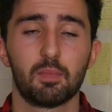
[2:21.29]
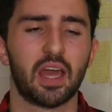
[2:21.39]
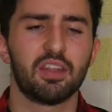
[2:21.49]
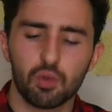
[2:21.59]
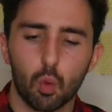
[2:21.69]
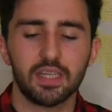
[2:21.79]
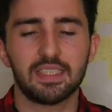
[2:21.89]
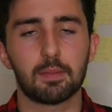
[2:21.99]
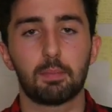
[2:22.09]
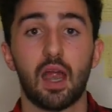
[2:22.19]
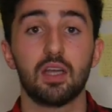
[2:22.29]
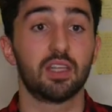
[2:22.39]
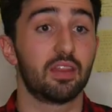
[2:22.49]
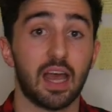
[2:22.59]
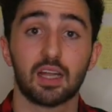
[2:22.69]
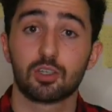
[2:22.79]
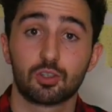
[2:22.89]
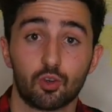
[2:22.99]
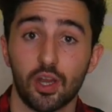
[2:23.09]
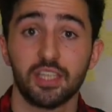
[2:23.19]
And if you want to take part in that
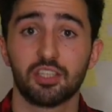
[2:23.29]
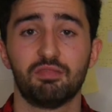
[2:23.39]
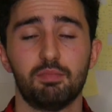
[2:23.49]
creative